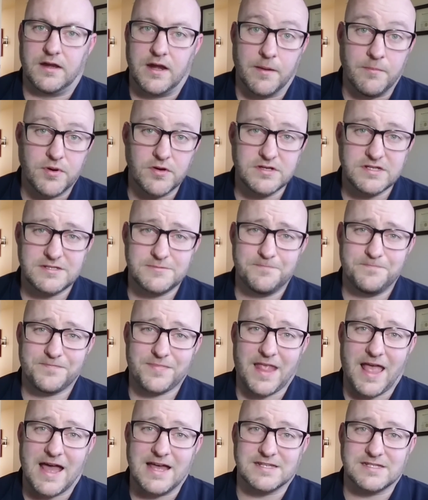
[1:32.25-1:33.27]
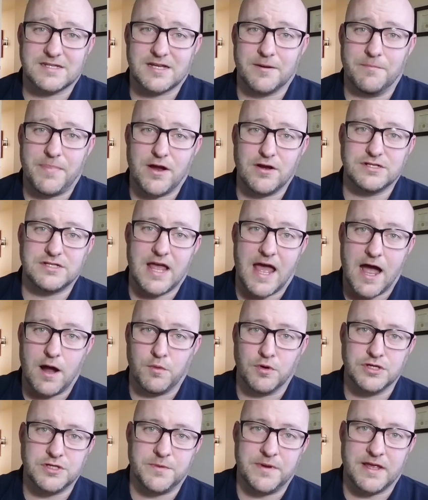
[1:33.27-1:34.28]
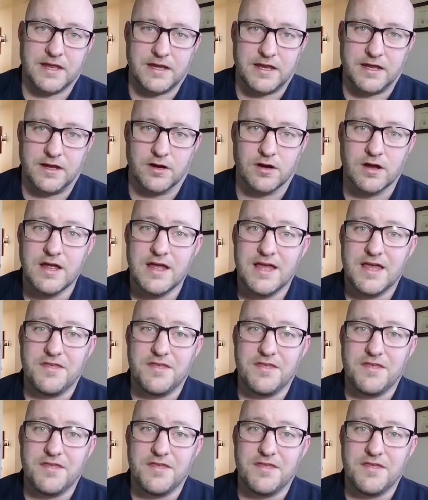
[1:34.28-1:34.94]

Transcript: numbers as compared to how we're doing it here.